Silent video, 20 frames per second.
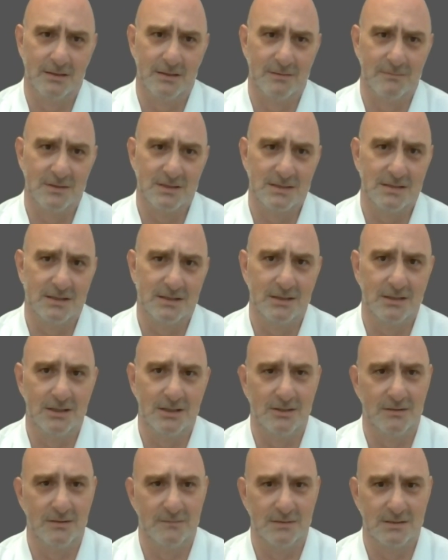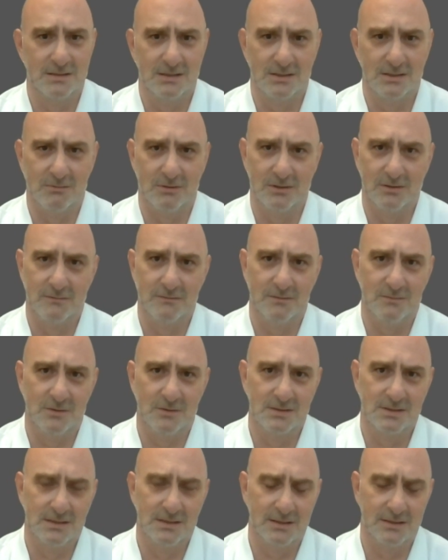And I must say to you, this is one of the
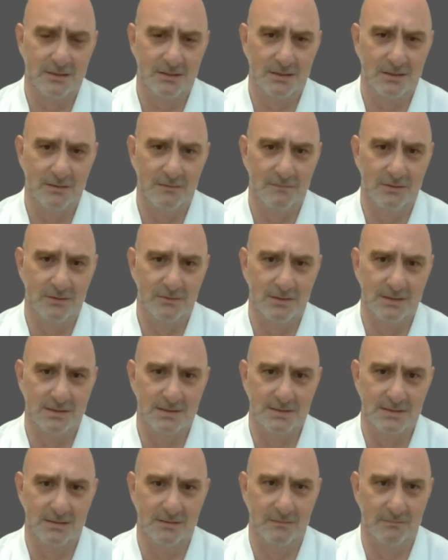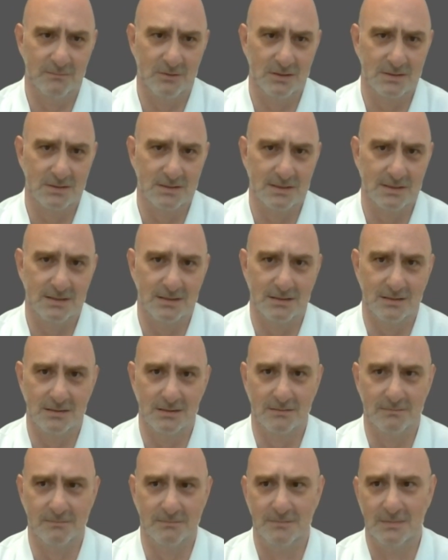most secretive units, the most
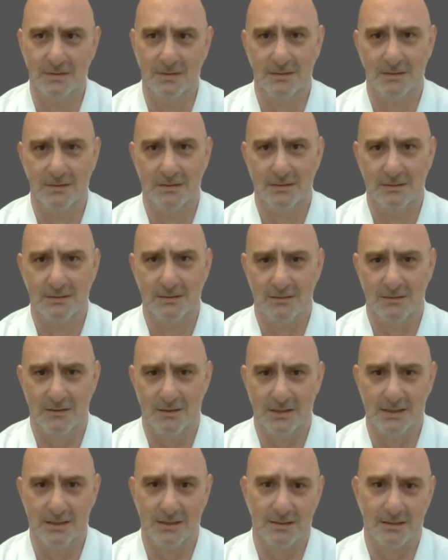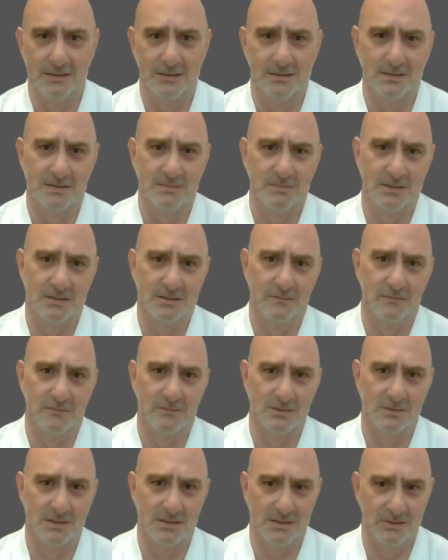highly rated special
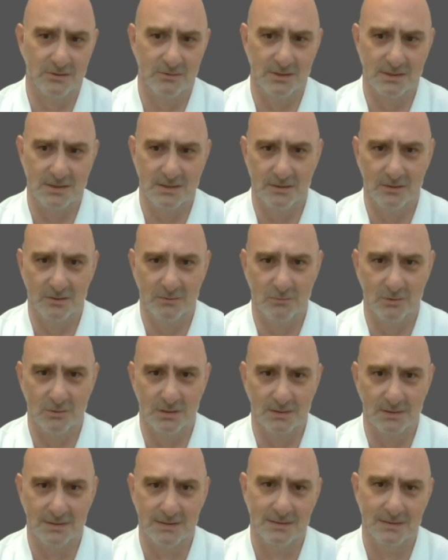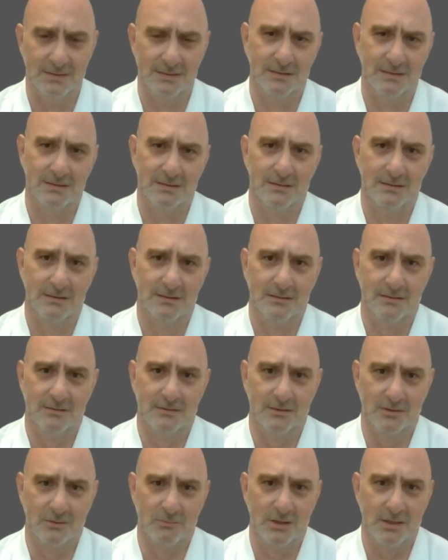forces units in the world.
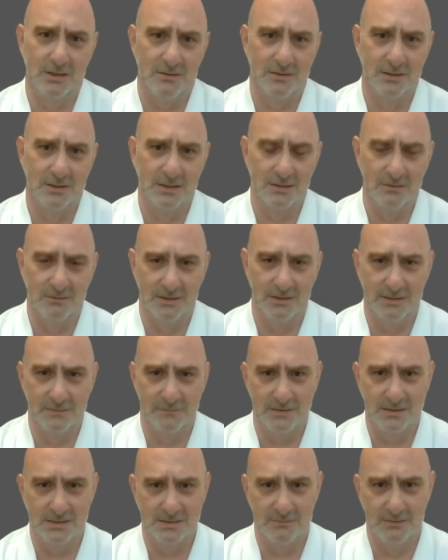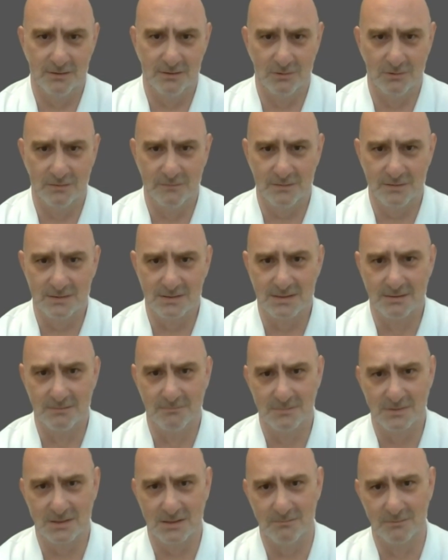And we are honored to have SW with
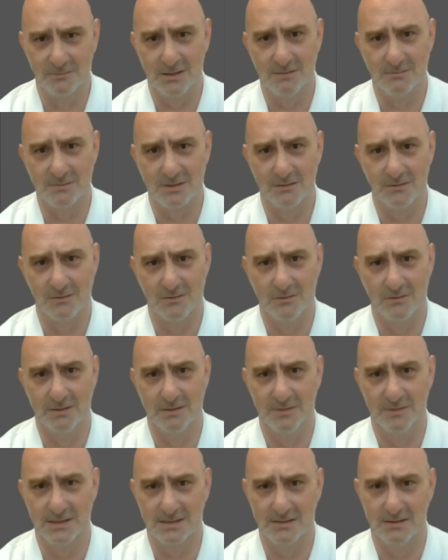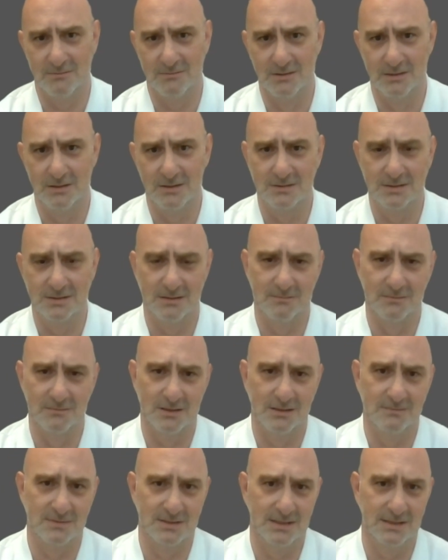us. Sometimes I'll call him SW,
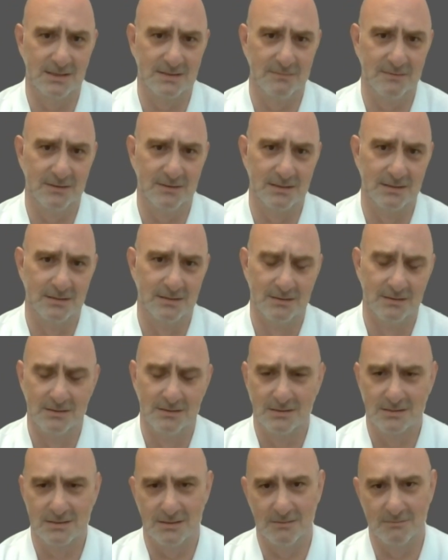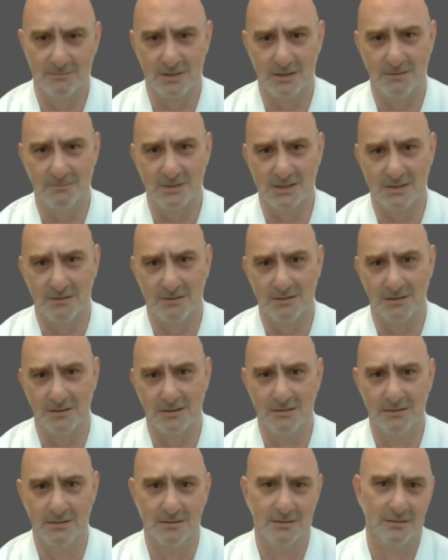sometimes SW, sometimes
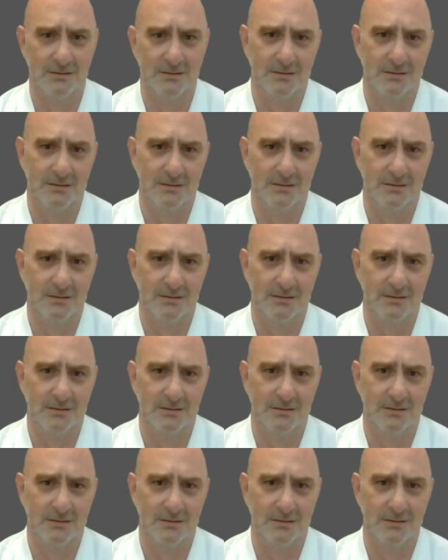Kalk.